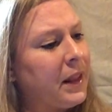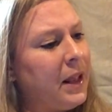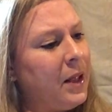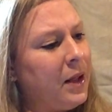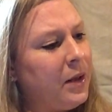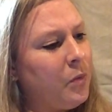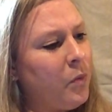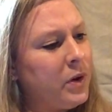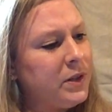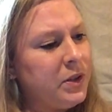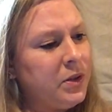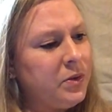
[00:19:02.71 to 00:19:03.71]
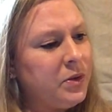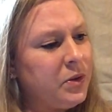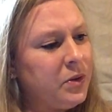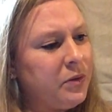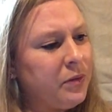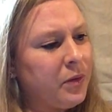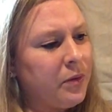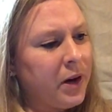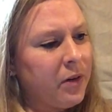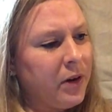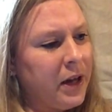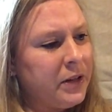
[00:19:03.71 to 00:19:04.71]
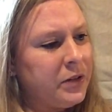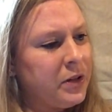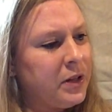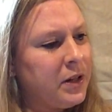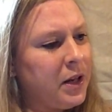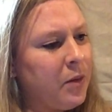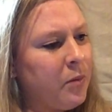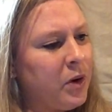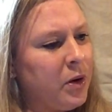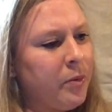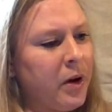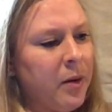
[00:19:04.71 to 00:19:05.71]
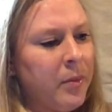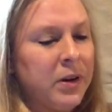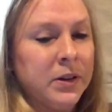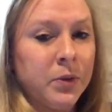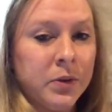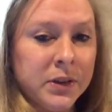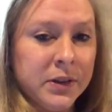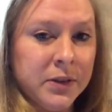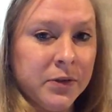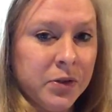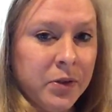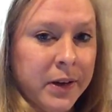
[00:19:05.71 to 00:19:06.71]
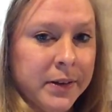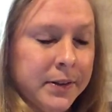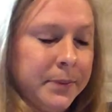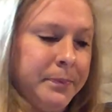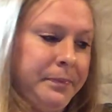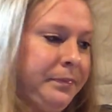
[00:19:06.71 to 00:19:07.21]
And what do you do for recreation, and what are your primary sources of stress?